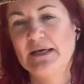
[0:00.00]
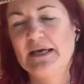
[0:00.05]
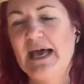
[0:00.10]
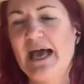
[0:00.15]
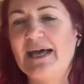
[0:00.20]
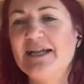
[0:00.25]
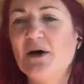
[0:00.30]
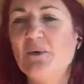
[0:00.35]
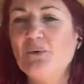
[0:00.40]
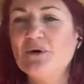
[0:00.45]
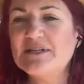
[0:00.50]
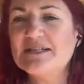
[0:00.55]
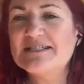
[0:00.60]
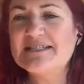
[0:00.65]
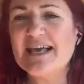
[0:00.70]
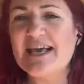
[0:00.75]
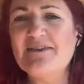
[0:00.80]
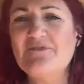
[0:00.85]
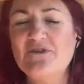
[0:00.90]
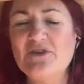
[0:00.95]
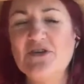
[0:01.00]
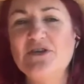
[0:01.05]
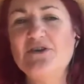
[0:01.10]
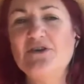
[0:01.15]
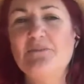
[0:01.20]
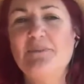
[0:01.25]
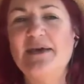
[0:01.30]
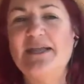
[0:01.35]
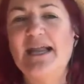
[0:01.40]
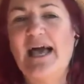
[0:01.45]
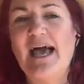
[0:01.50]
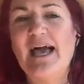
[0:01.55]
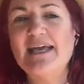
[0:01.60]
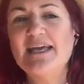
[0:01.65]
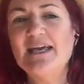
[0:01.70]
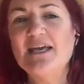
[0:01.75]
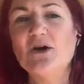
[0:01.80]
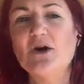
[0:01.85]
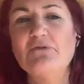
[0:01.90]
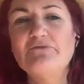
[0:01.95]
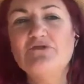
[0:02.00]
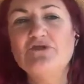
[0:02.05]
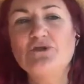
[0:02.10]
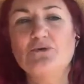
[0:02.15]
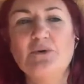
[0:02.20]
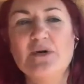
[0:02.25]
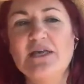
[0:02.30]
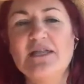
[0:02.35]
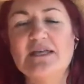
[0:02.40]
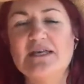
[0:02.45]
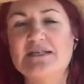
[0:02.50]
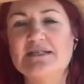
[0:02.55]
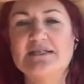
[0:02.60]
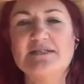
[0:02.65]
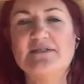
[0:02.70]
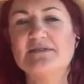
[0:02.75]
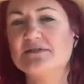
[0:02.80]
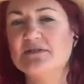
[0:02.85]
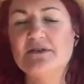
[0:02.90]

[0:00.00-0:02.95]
And I want to say for you, you've yeah. been hanging off doing this.